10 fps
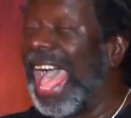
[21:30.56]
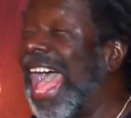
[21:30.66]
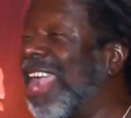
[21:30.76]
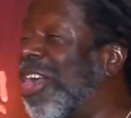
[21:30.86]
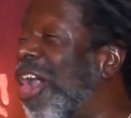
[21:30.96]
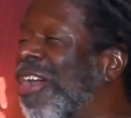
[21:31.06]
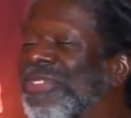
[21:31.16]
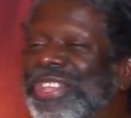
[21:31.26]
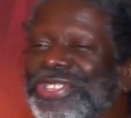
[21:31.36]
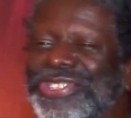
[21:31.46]
I call
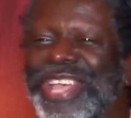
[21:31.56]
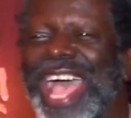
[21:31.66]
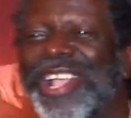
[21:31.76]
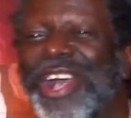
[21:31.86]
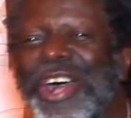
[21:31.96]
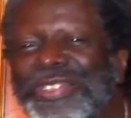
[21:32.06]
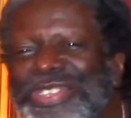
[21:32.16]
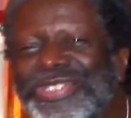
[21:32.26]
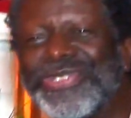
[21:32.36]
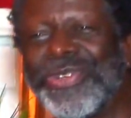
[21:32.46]
this
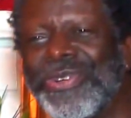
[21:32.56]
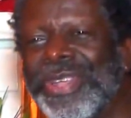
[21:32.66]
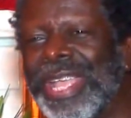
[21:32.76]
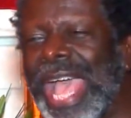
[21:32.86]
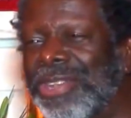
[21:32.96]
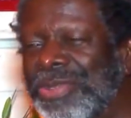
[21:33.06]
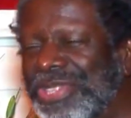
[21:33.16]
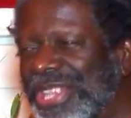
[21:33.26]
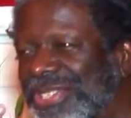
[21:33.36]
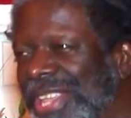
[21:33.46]
story, I do
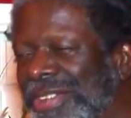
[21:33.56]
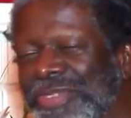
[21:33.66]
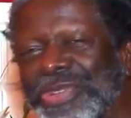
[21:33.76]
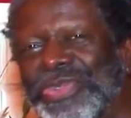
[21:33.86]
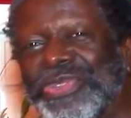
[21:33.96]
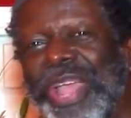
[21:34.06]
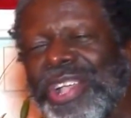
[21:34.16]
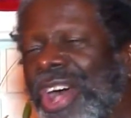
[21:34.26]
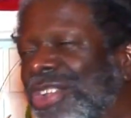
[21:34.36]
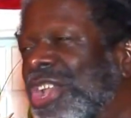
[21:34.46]
this as an individual story, I
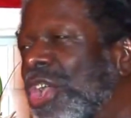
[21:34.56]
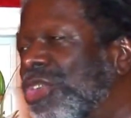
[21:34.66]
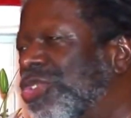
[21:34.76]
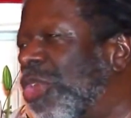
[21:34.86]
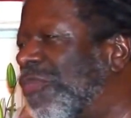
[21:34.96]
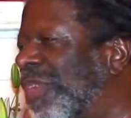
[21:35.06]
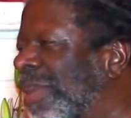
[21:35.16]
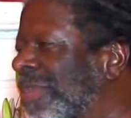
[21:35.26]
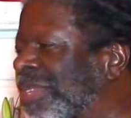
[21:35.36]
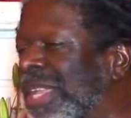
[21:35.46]
call it chauffeured
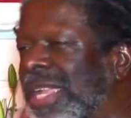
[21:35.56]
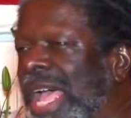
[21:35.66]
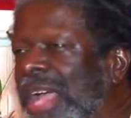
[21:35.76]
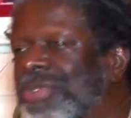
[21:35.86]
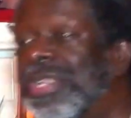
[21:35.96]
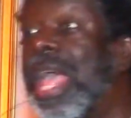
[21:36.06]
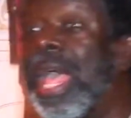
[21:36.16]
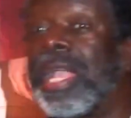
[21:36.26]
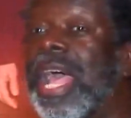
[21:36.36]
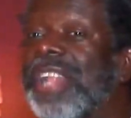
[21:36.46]
limousine
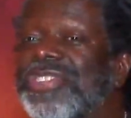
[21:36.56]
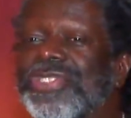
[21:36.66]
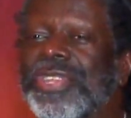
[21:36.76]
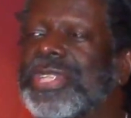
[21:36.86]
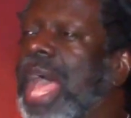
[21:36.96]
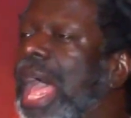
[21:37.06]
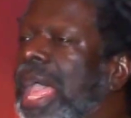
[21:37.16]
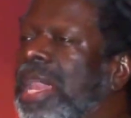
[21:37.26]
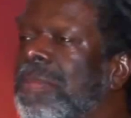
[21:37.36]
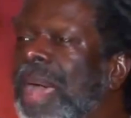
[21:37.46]
consciousness.
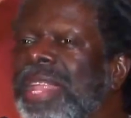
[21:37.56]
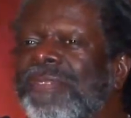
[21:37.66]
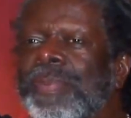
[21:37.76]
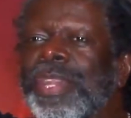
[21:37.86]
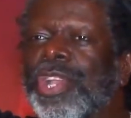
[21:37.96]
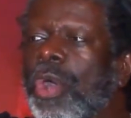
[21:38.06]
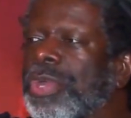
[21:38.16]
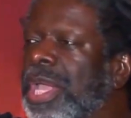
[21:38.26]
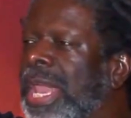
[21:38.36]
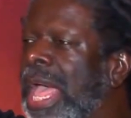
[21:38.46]
Anybody ever been to
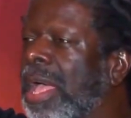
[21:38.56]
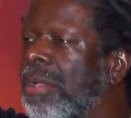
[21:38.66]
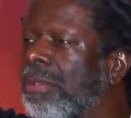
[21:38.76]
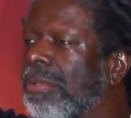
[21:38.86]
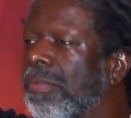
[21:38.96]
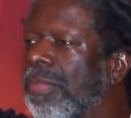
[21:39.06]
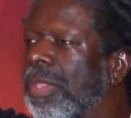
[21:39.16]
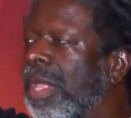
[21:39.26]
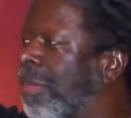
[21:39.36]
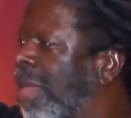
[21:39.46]
Kodaikanal?
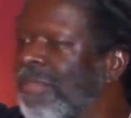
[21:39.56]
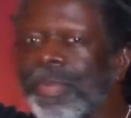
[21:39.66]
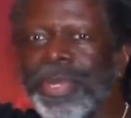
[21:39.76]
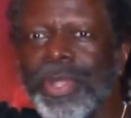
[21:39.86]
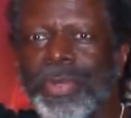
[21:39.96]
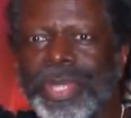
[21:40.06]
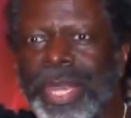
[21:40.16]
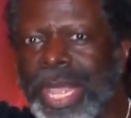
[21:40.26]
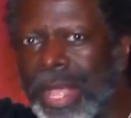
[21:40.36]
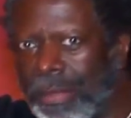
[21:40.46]
Anybody ever been to
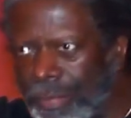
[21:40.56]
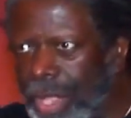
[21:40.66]
Kodaikanal?